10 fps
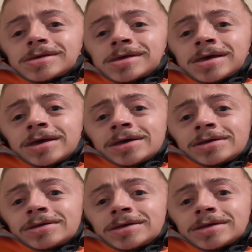
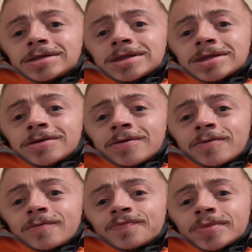And
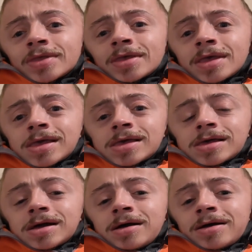so
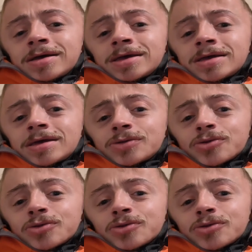I